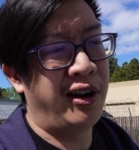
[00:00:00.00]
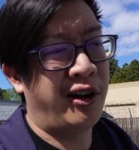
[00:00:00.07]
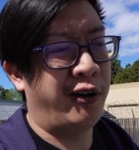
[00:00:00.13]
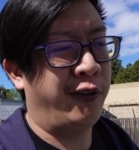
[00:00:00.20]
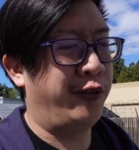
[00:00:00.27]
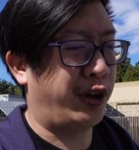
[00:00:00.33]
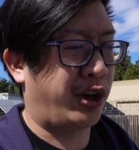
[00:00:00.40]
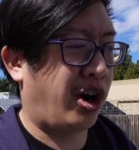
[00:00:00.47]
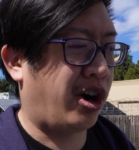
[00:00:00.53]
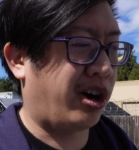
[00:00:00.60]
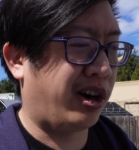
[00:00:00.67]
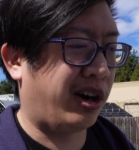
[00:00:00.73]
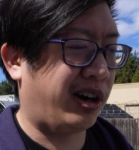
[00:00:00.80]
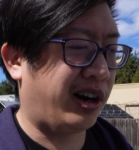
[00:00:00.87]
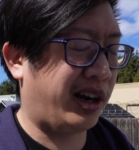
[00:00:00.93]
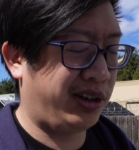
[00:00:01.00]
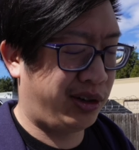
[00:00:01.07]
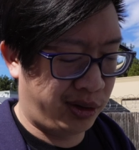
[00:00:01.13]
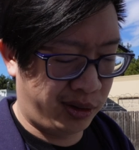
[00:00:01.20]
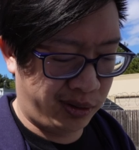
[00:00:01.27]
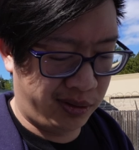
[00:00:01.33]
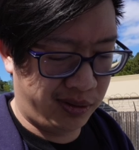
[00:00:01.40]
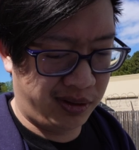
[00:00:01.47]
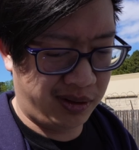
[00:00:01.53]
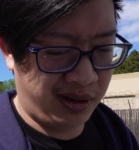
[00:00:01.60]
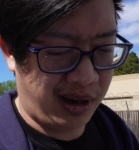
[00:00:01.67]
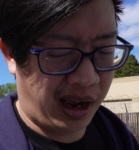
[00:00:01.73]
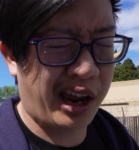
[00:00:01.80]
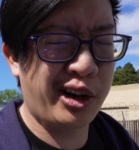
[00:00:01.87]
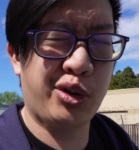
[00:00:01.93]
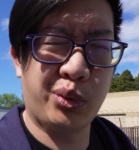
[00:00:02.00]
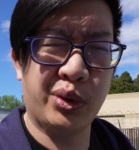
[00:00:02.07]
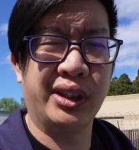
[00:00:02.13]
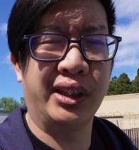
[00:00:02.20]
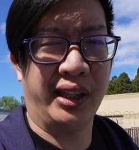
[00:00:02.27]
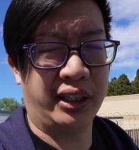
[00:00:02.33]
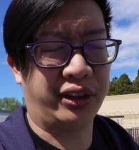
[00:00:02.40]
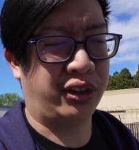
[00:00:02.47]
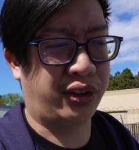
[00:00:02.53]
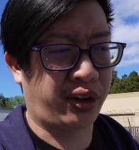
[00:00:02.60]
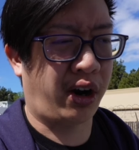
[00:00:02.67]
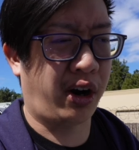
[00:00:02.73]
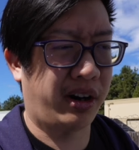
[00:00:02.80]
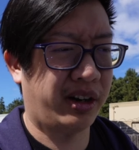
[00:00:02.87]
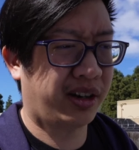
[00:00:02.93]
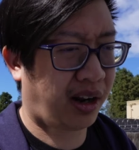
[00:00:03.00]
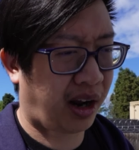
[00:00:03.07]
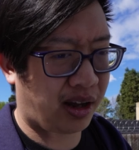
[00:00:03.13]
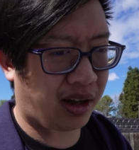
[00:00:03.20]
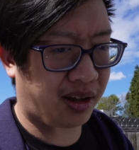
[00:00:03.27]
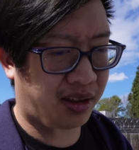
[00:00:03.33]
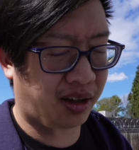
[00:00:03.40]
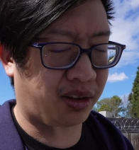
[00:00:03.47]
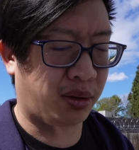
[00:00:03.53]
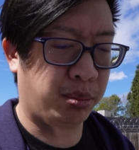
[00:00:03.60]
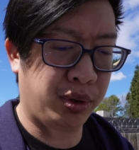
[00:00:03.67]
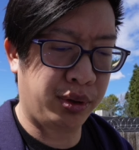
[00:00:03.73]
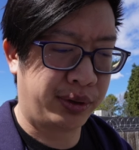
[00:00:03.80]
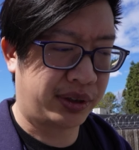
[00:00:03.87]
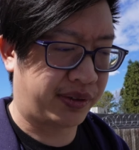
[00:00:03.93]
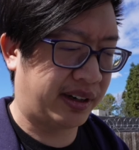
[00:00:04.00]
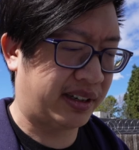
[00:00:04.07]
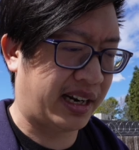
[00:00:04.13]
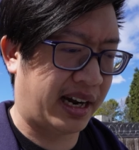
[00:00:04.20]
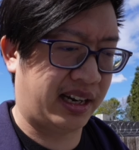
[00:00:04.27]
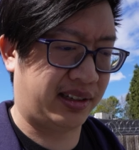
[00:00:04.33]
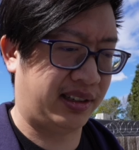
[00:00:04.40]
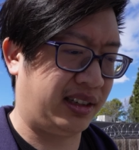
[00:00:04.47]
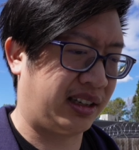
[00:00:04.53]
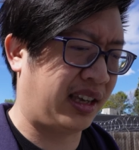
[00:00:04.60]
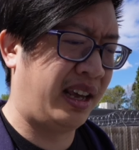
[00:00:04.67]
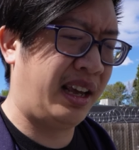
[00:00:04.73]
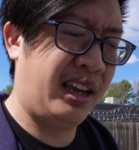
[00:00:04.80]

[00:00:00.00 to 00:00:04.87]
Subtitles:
of the car. I do really like this car. I think the blue is fantastic.